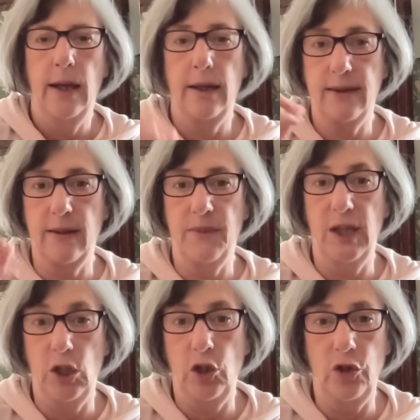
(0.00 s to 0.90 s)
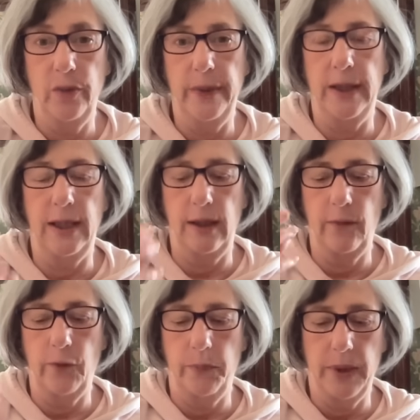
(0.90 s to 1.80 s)
something new beginning
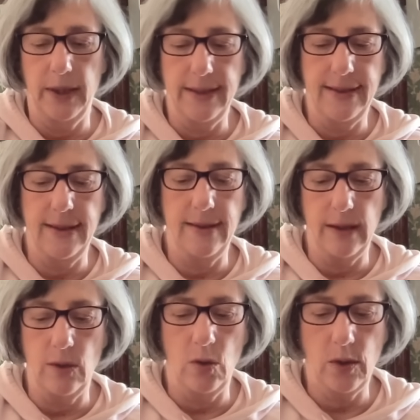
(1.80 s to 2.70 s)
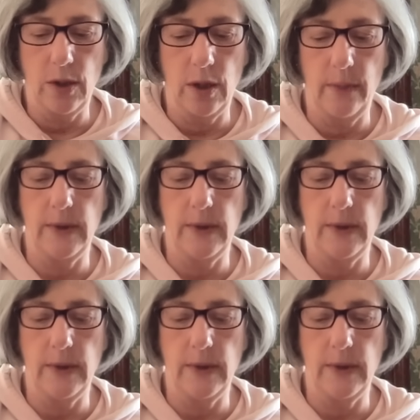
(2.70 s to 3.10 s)
for Pisces in October,